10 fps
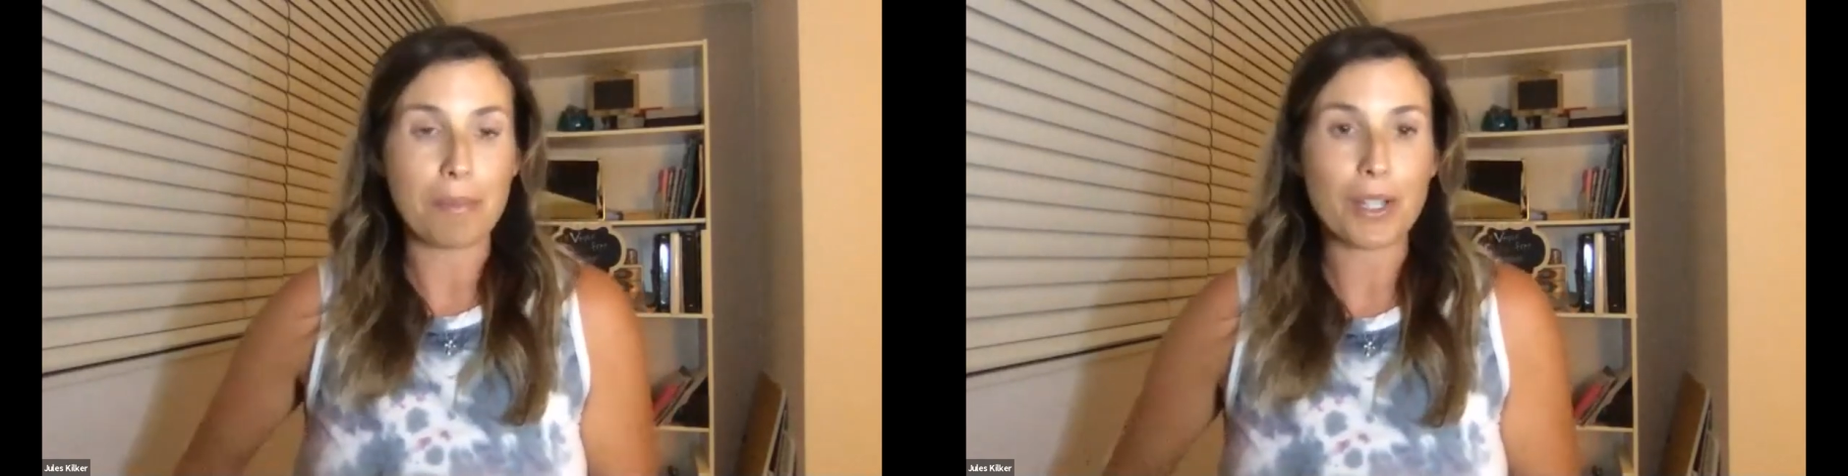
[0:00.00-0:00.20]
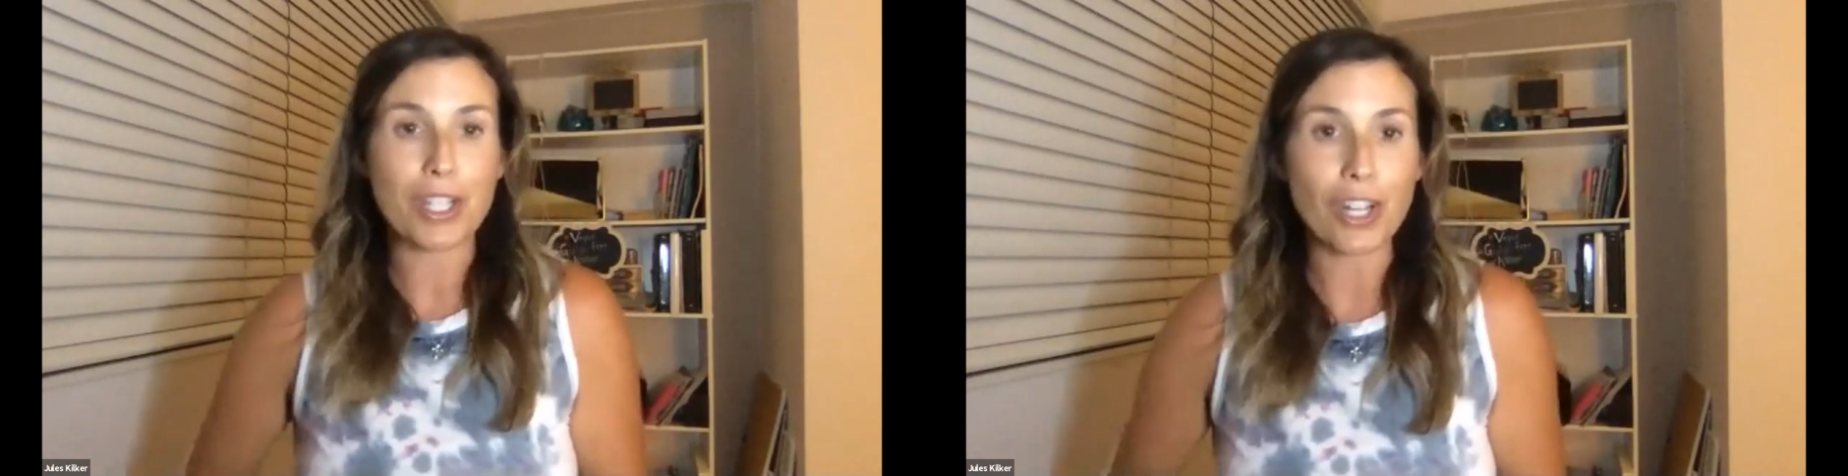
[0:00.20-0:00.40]

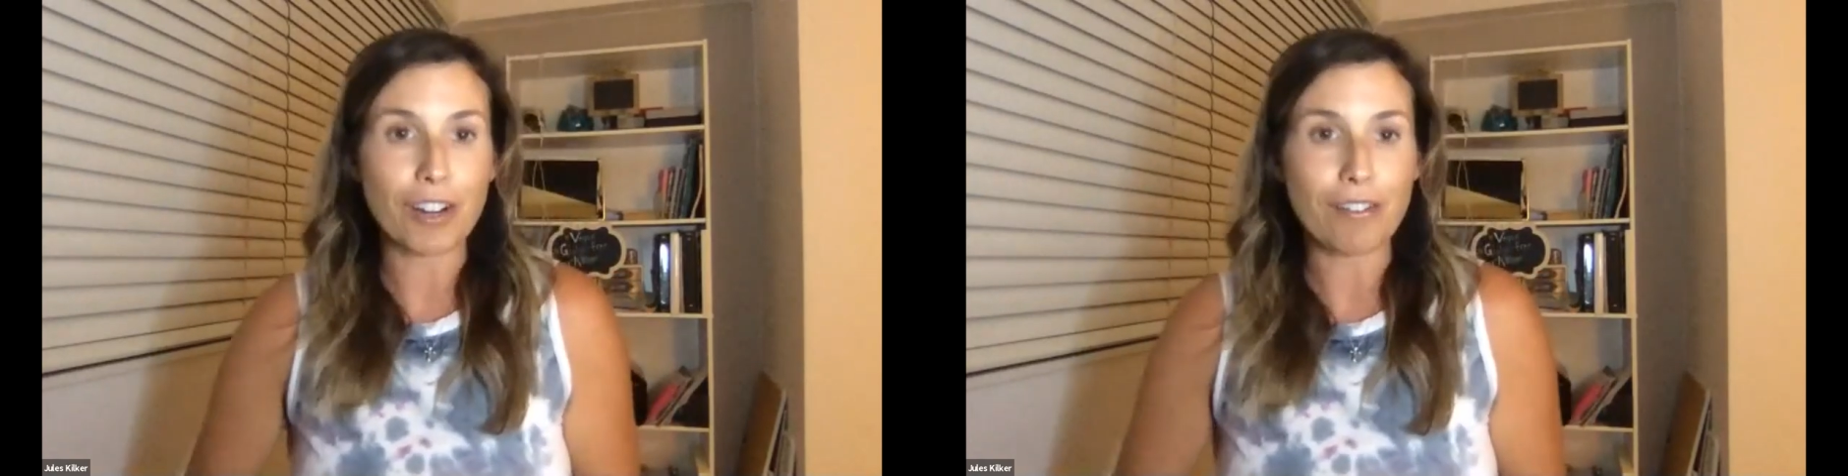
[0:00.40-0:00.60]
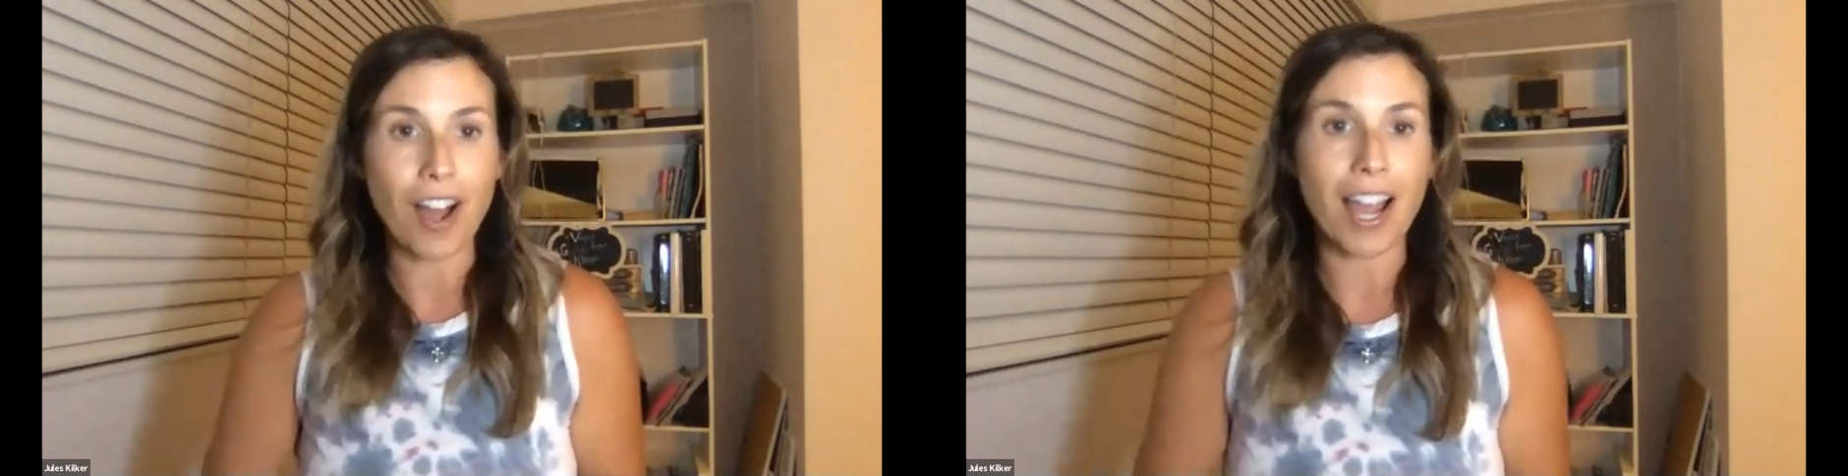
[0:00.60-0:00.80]

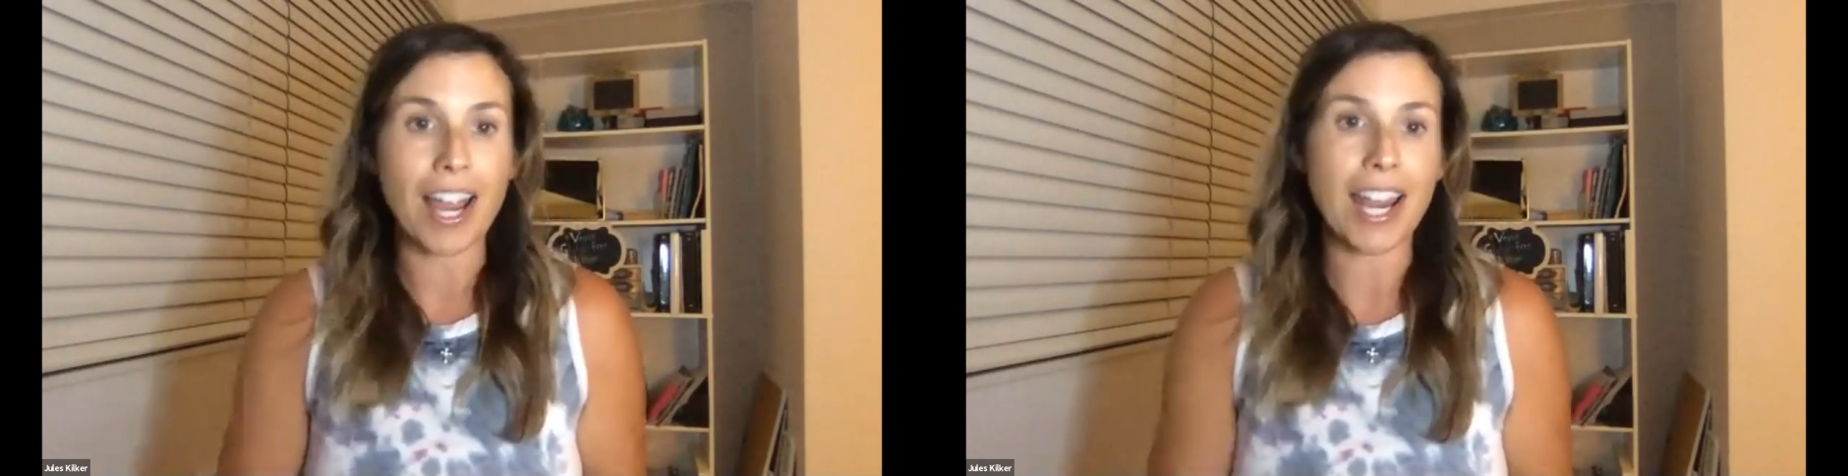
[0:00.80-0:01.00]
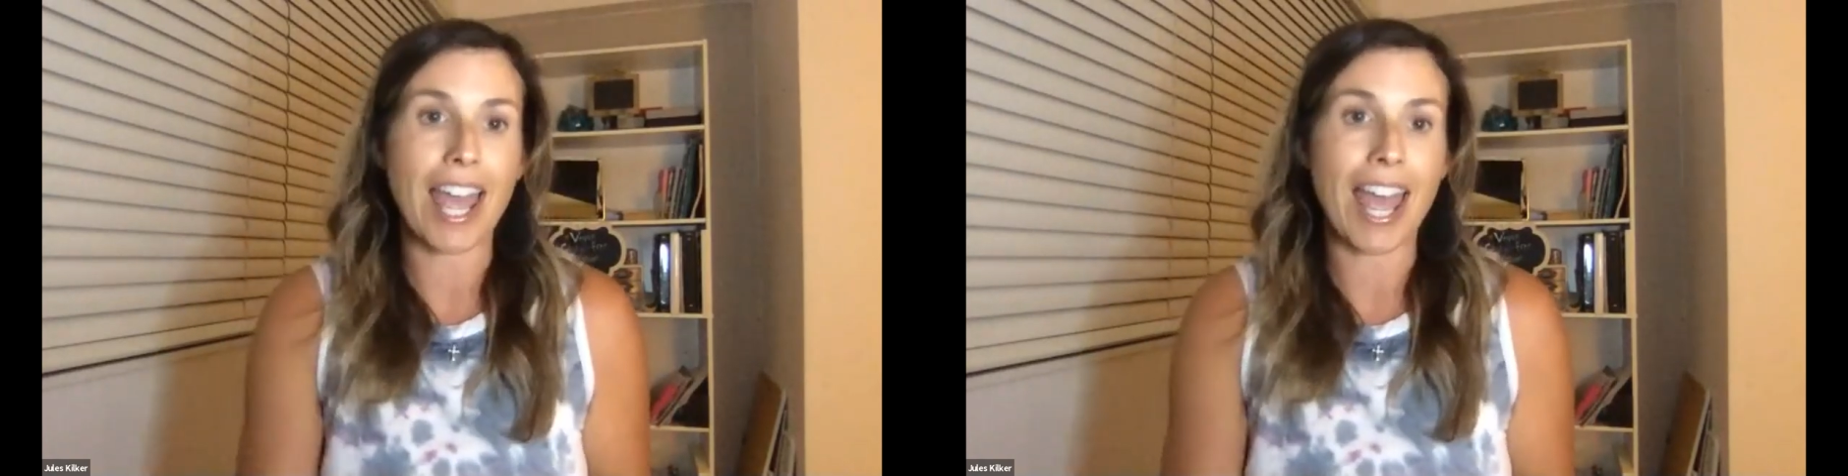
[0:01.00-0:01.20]

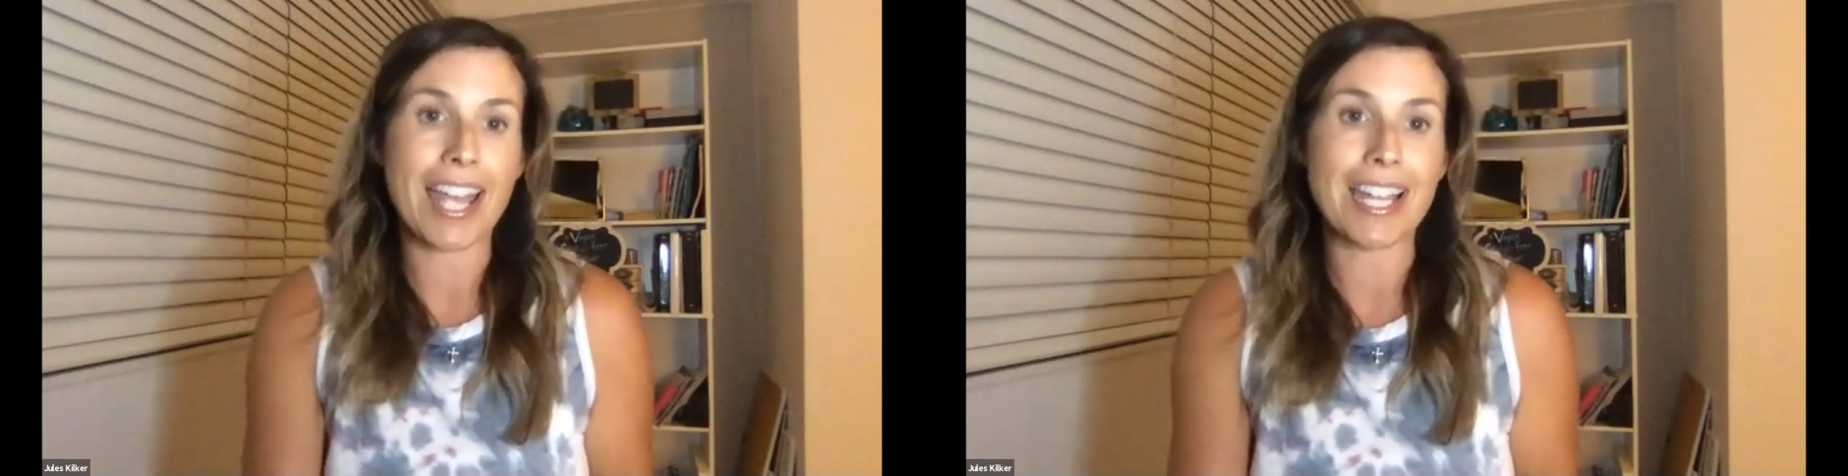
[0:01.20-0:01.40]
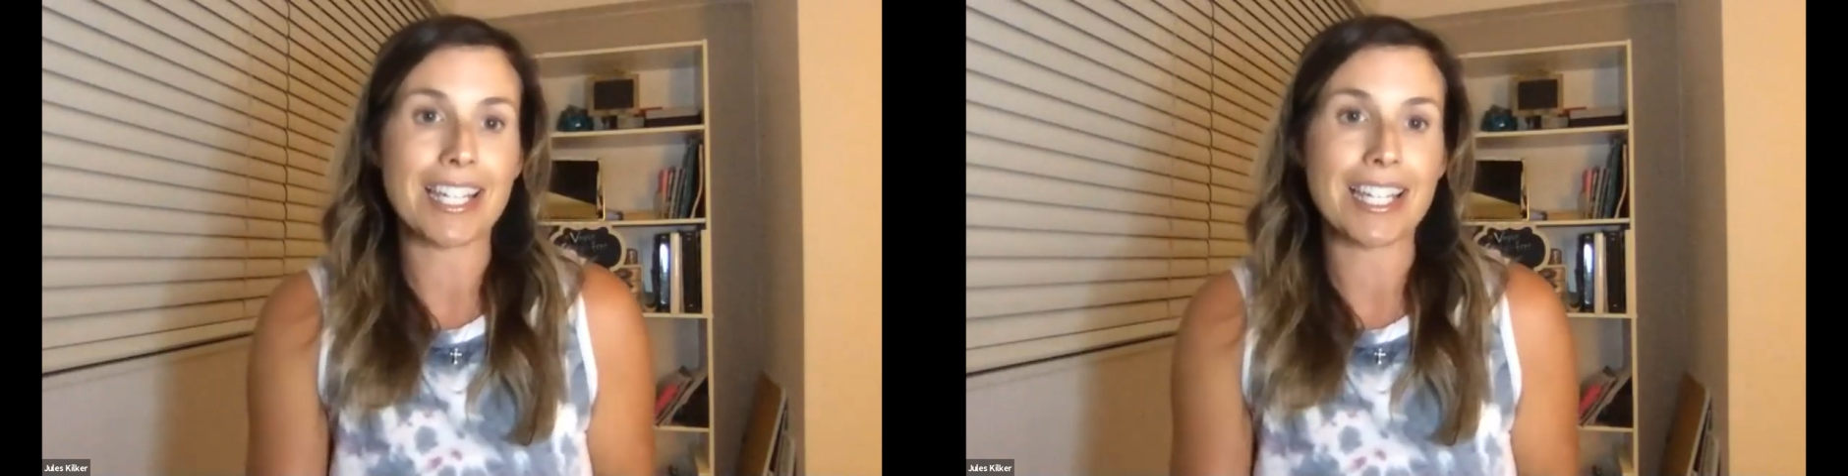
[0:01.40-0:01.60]
certified
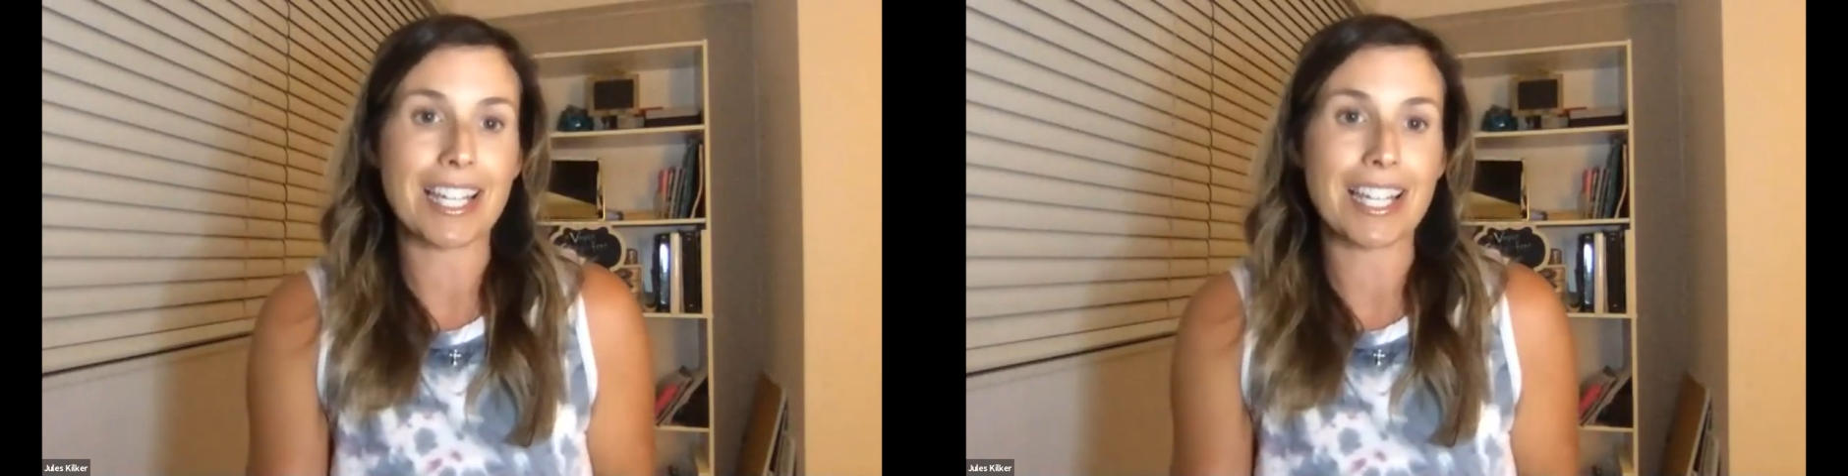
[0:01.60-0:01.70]
and